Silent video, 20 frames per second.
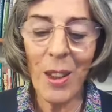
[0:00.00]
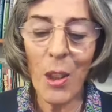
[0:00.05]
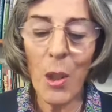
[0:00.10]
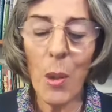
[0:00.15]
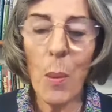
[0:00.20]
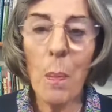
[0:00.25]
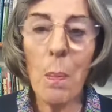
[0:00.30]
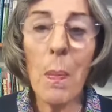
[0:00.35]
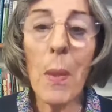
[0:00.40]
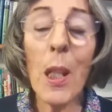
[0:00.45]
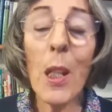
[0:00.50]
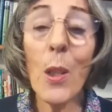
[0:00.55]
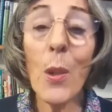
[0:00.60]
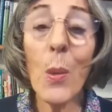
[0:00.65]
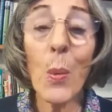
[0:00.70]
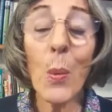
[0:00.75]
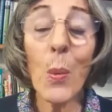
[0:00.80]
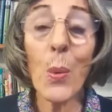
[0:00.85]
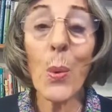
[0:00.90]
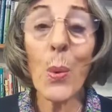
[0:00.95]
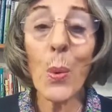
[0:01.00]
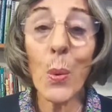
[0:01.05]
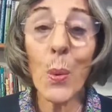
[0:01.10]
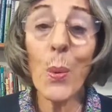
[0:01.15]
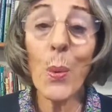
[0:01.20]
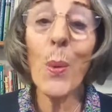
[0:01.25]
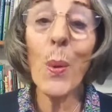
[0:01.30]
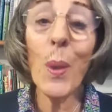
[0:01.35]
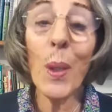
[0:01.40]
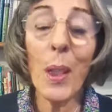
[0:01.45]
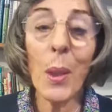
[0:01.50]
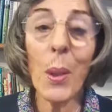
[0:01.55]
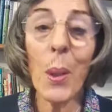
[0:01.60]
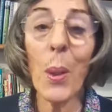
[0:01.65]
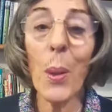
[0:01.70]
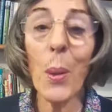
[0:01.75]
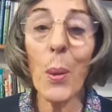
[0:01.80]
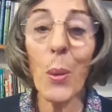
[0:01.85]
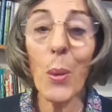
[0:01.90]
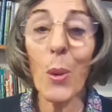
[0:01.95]
May you truly
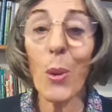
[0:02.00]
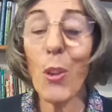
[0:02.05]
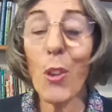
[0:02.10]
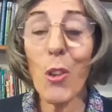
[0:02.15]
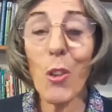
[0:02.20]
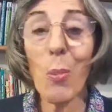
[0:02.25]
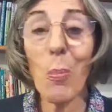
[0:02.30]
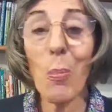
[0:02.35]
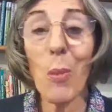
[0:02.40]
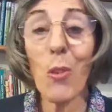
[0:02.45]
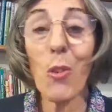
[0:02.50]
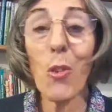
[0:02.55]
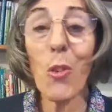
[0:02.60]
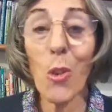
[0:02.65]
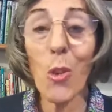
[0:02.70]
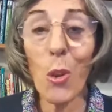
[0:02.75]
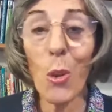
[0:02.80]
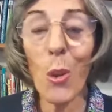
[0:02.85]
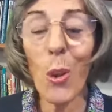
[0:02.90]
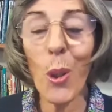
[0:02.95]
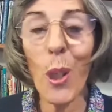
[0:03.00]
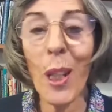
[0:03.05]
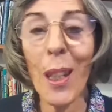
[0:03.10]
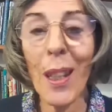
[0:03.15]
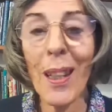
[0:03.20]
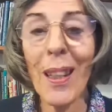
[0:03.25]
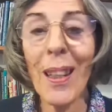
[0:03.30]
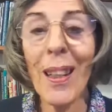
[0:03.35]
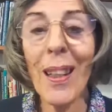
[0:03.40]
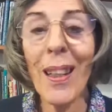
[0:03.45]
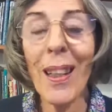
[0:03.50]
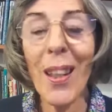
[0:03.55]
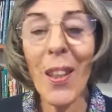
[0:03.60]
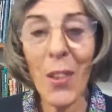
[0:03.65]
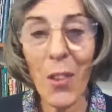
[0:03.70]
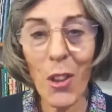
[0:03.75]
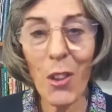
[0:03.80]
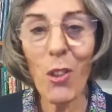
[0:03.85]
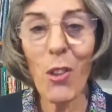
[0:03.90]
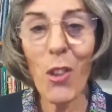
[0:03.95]
know Christmas joy
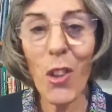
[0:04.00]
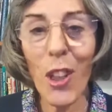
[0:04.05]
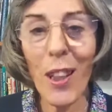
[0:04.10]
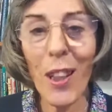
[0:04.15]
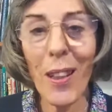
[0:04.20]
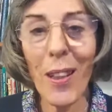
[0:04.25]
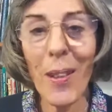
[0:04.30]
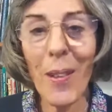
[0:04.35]
this year.